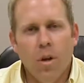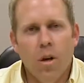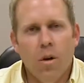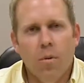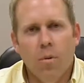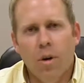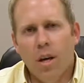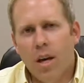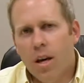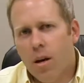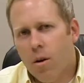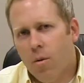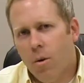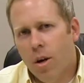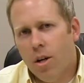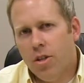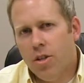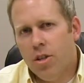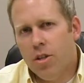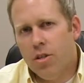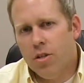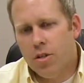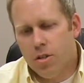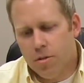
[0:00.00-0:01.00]
We get
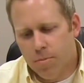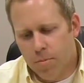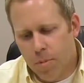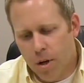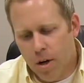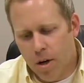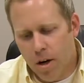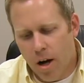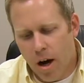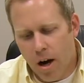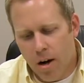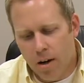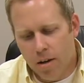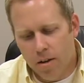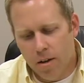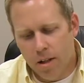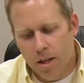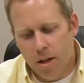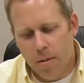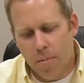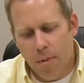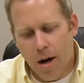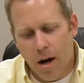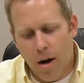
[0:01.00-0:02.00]
questions periodically
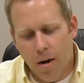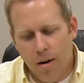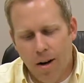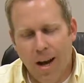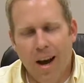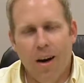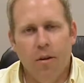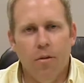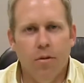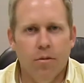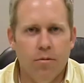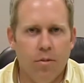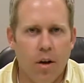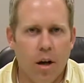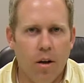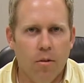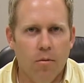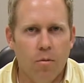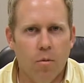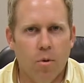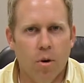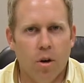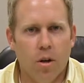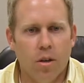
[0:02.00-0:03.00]
about how a valve
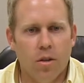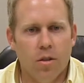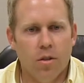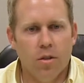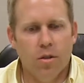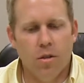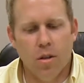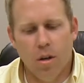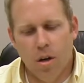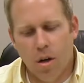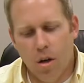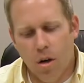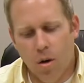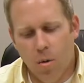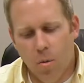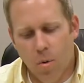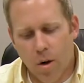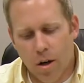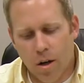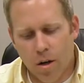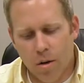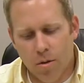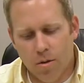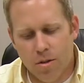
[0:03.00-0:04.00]
works,
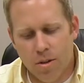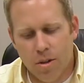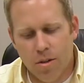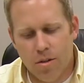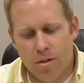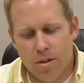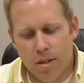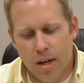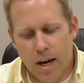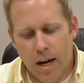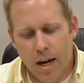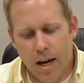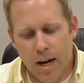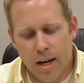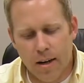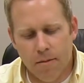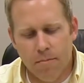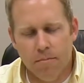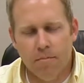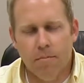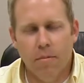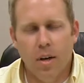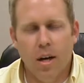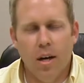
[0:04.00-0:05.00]
what goes inside,
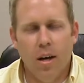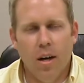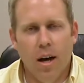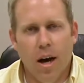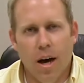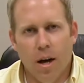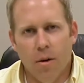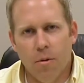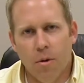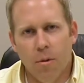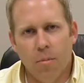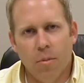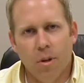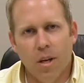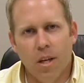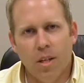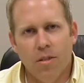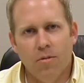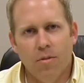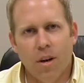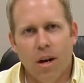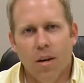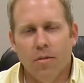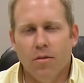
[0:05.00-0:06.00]
how to replace
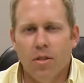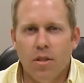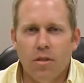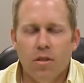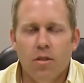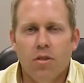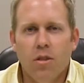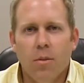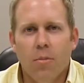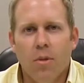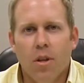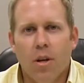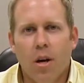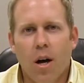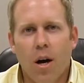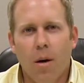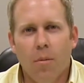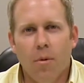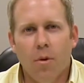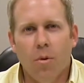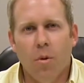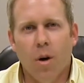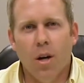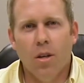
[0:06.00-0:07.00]
valves. These are some of the
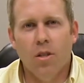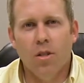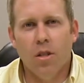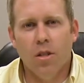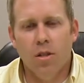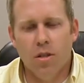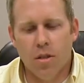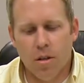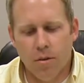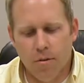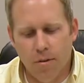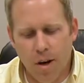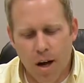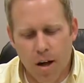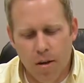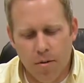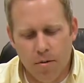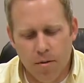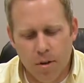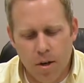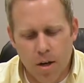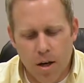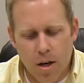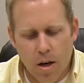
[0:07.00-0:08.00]
common questions, and a
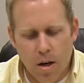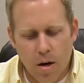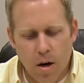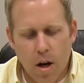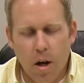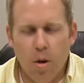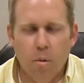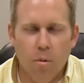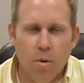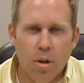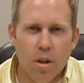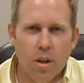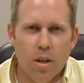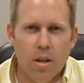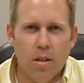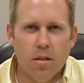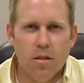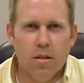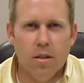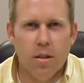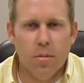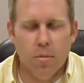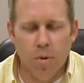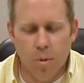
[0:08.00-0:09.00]
valve really
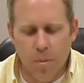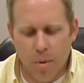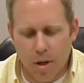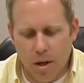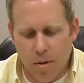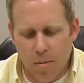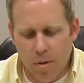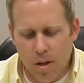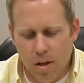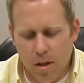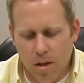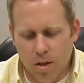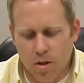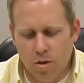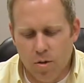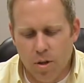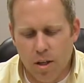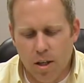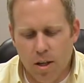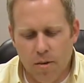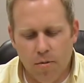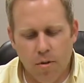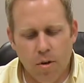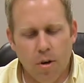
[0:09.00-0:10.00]
is simple but can be a little
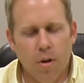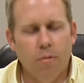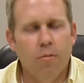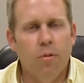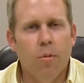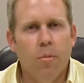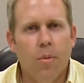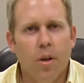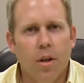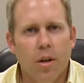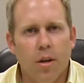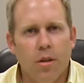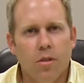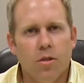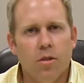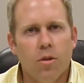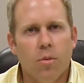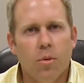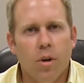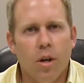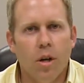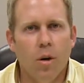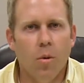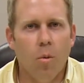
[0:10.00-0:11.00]
tricky if you're unfamiliar. So
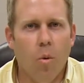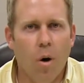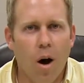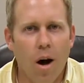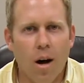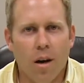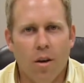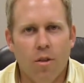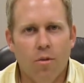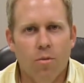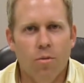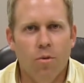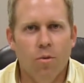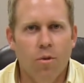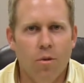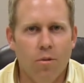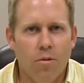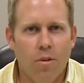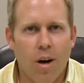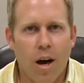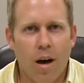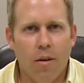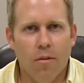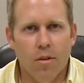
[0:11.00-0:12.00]
we're going to walk through the
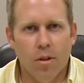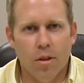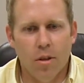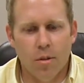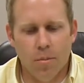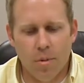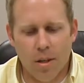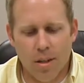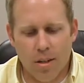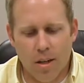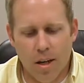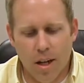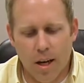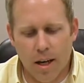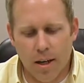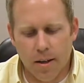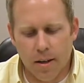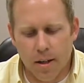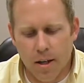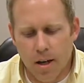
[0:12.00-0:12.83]
valve a little bit today.